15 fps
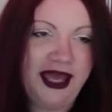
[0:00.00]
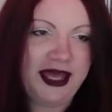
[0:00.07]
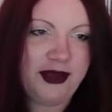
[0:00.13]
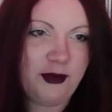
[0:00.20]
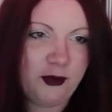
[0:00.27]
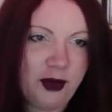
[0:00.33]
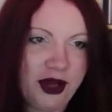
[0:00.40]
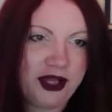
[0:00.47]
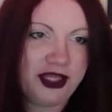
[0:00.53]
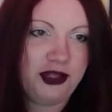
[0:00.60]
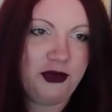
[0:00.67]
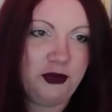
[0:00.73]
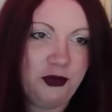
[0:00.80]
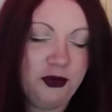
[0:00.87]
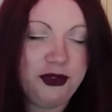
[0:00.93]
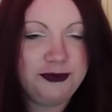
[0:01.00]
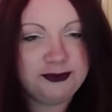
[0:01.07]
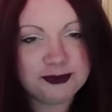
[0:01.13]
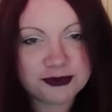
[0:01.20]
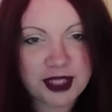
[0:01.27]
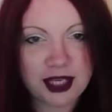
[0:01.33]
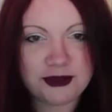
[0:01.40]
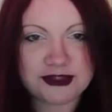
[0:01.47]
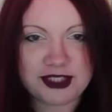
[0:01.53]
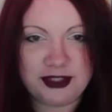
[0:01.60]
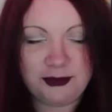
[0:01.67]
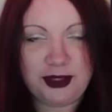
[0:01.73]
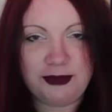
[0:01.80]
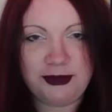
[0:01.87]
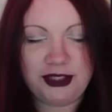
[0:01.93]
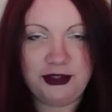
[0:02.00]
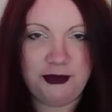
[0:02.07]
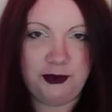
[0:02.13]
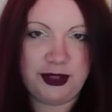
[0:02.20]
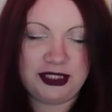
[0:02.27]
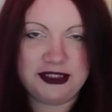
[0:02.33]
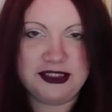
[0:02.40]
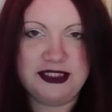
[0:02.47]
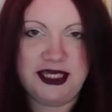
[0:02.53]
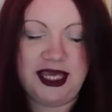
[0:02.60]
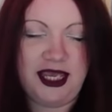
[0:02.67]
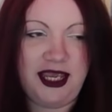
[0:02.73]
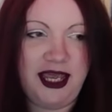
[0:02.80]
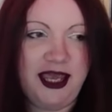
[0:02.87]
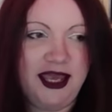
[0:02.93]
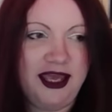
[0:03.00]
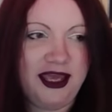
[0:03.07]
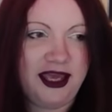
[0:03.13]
How are you? I was going to wear my new wig today.